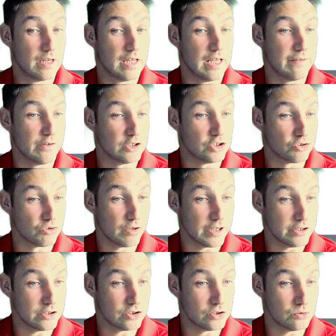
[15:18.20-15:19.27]
If I try
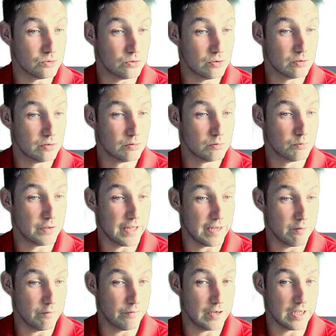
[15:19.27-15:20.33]
and store
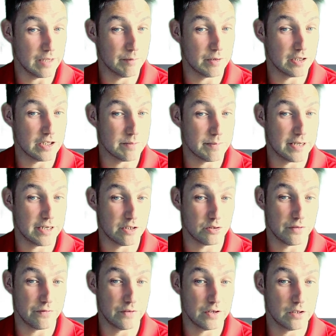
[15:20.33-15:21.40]
without filling in one of these
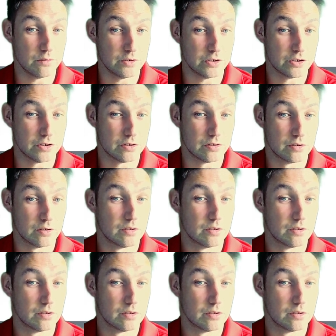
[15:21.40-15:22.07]
mandatory fields,